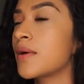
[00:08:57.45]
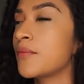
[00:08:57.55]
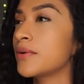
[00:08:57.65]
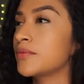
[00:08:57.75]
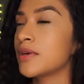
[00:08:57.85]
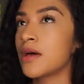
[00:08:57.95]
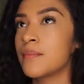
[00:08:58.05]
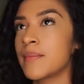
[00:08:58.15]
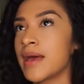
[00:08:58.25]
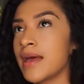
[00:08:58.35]
When we
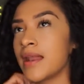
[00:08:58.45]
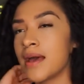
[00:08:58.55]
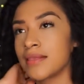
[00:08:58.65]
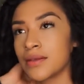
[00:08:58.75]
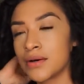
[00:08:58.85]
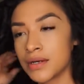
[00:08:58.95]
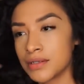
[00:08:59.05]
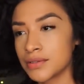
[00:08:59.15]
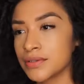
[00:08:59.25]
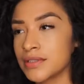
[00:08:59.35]
all met at the
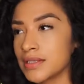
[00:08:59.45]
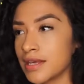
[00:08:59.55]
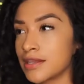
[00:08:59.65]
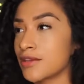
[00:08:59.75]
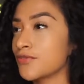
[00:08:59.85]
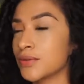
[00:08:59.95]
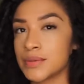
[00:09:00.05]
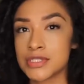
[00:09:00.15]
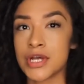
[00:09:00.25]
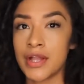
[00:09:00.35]
Arnold and like they flew
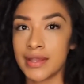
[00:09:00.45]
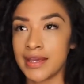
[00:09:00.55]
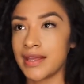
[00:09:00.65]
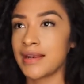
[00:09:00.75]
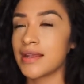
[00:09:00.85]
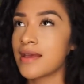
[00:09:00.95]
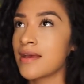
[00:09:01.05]
us all in,